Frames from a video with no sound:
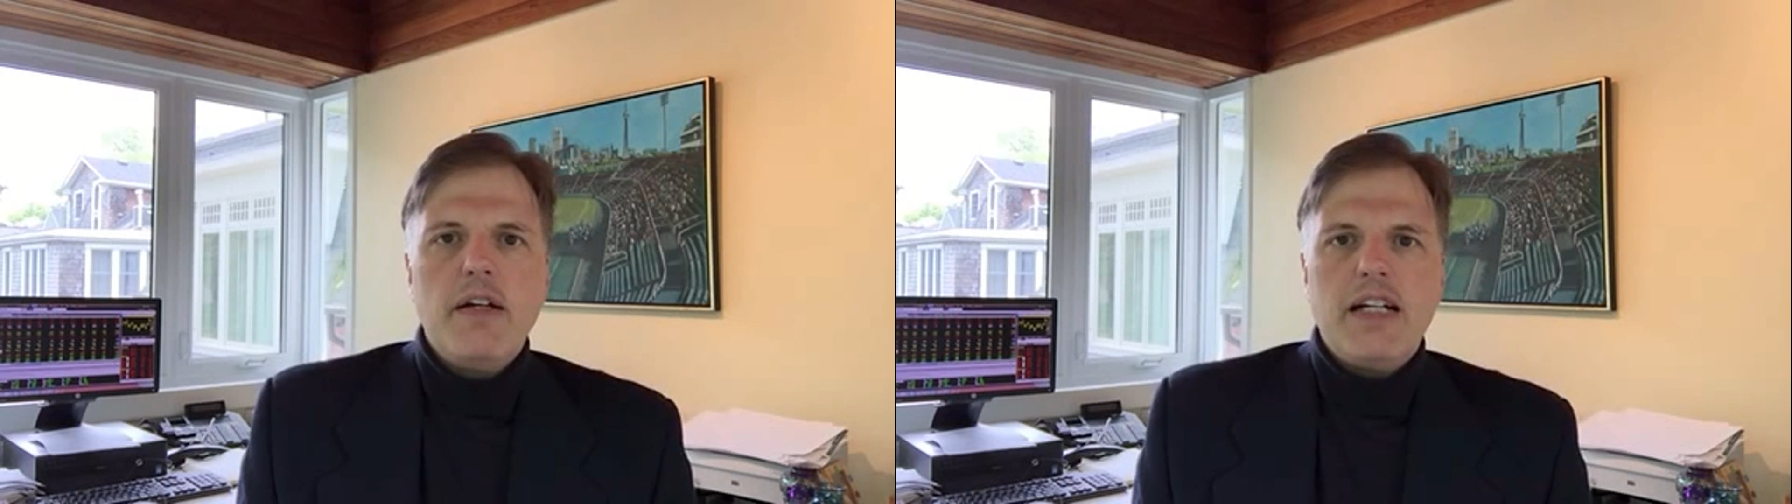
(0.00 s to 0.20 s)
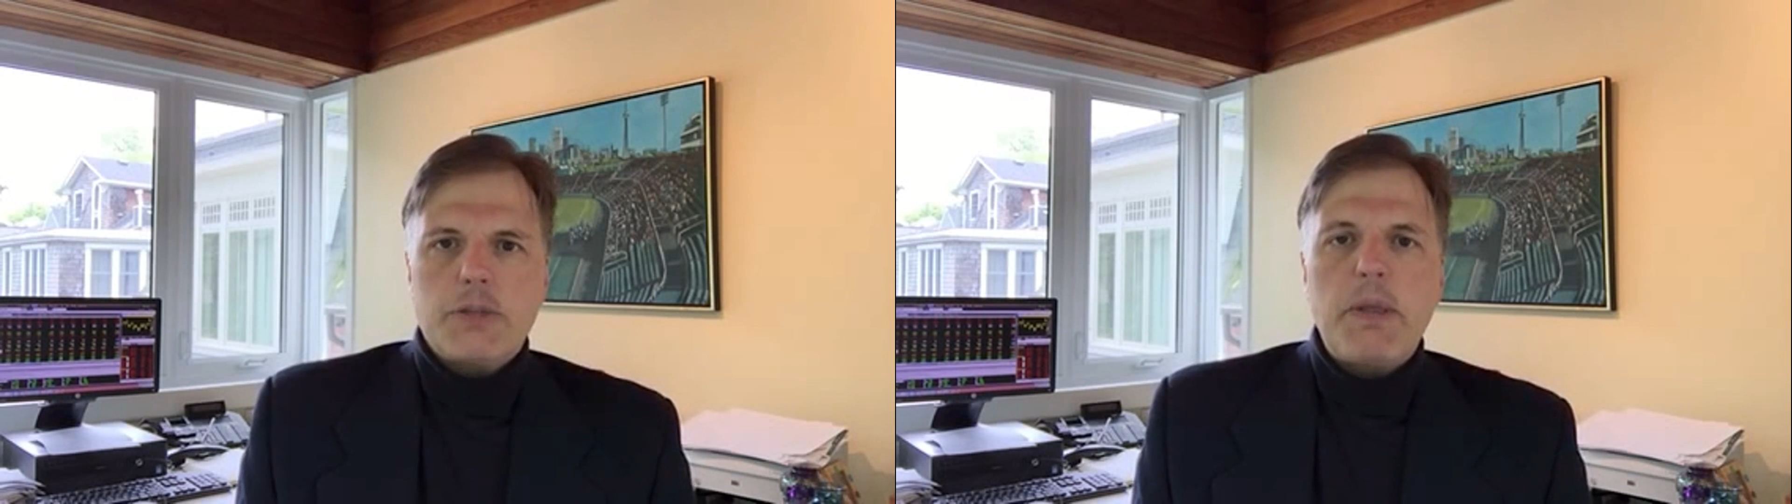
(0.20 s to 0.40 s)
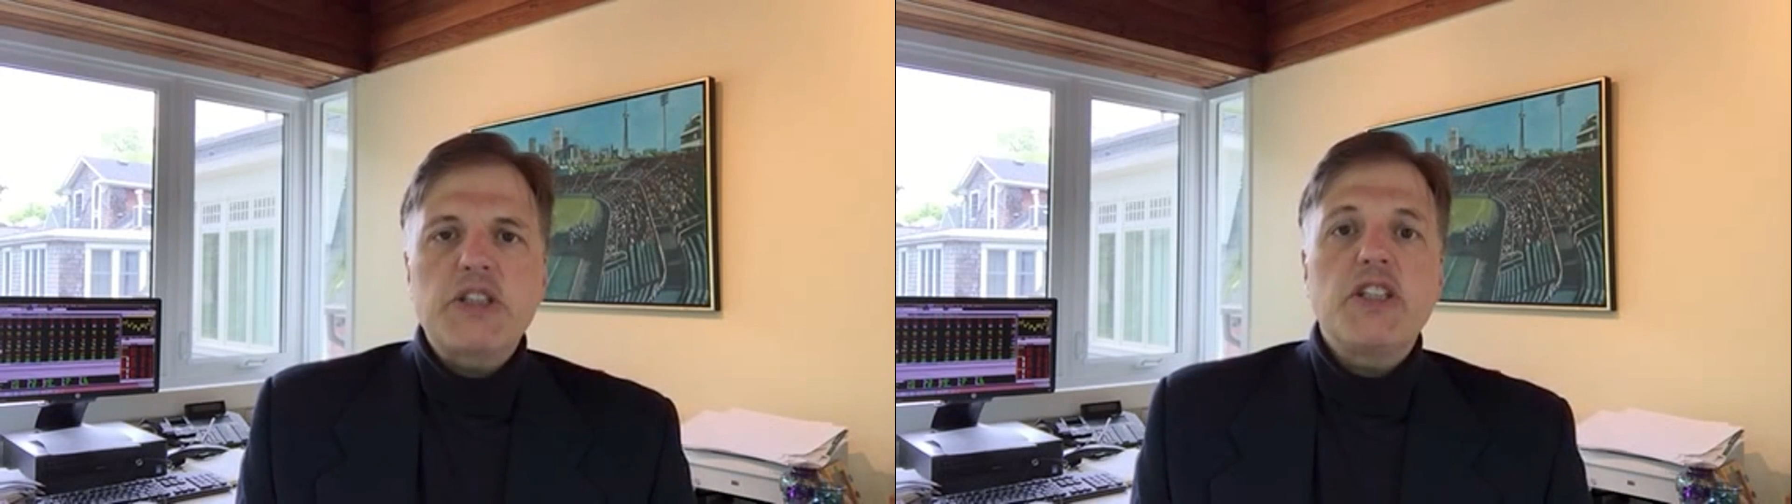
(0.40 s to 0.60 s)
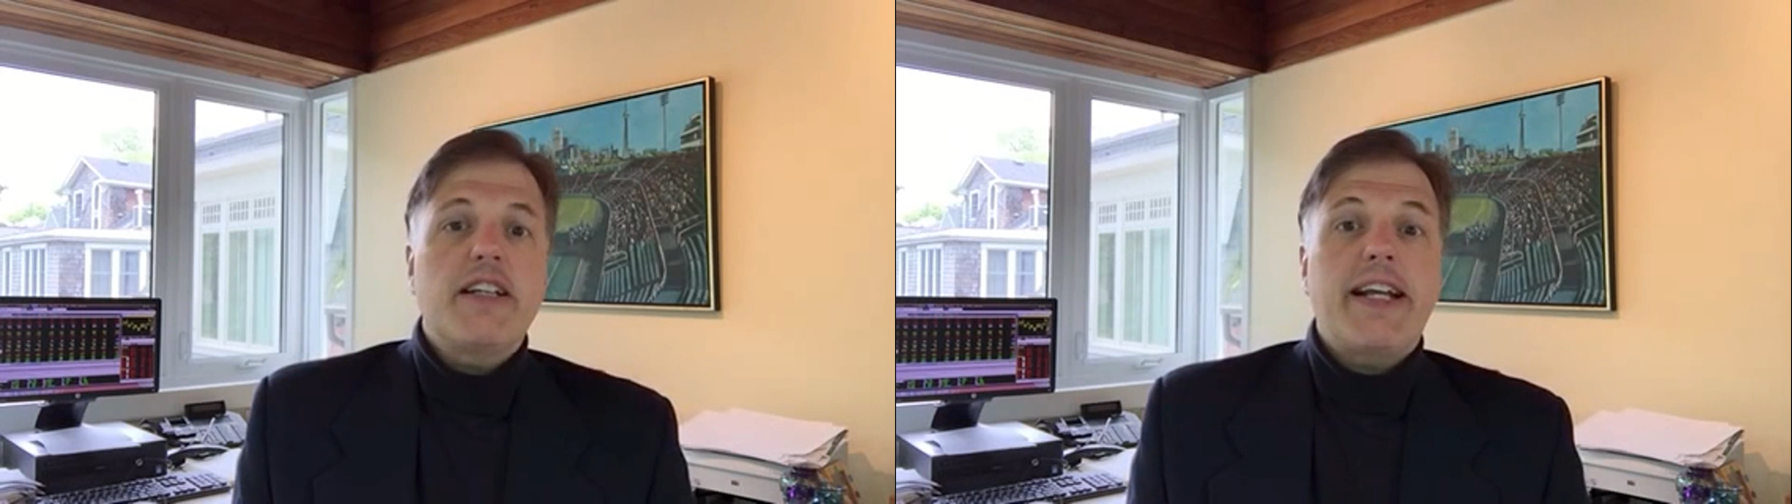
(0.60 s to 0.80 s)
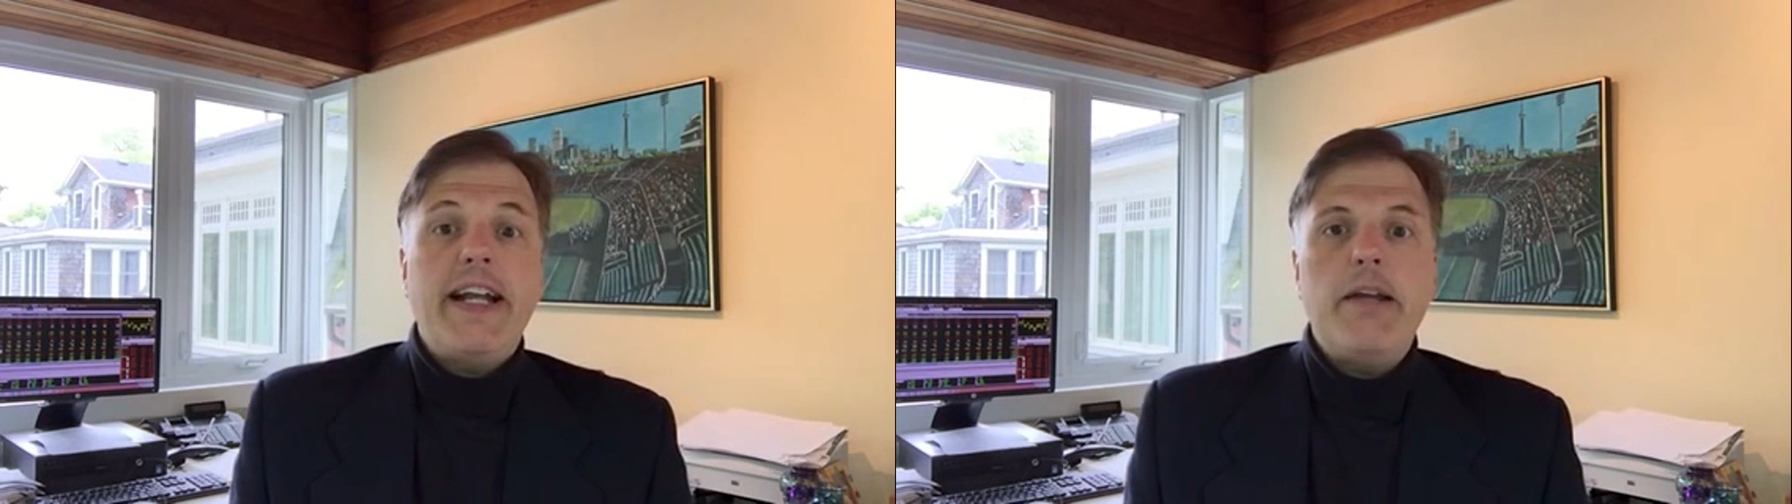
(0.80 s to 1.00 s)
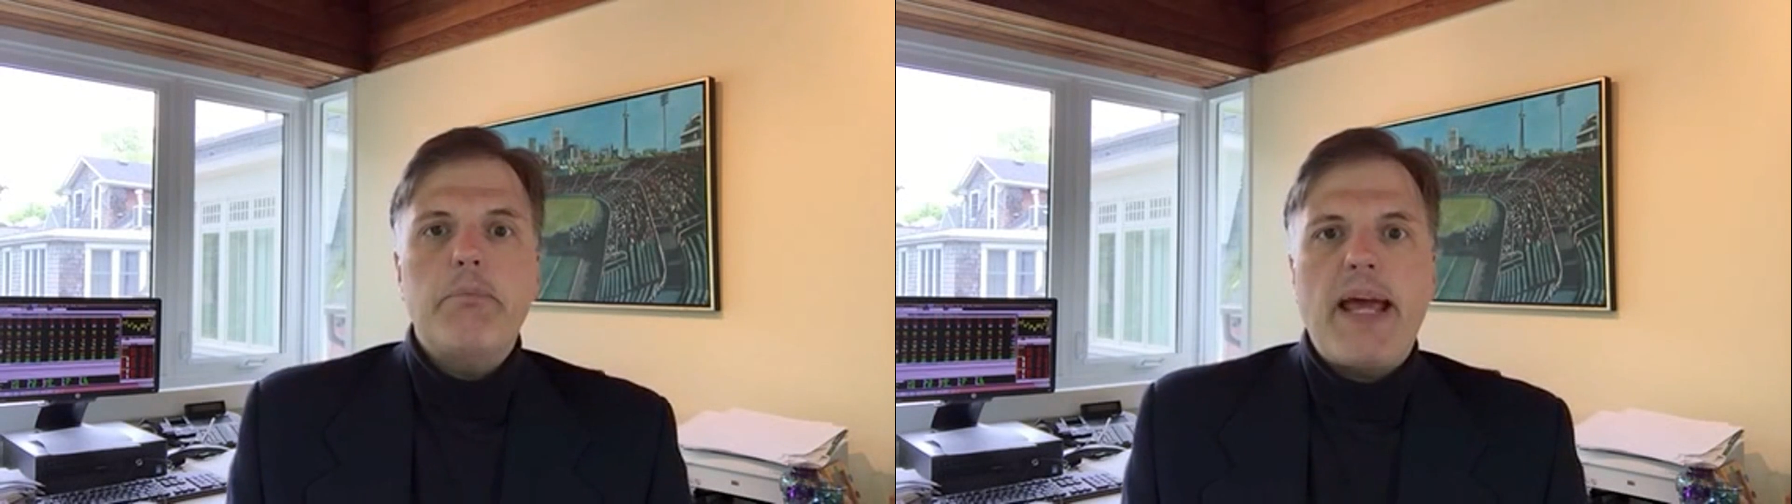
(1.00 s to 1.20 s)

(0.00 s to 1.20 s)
especially on the Canadian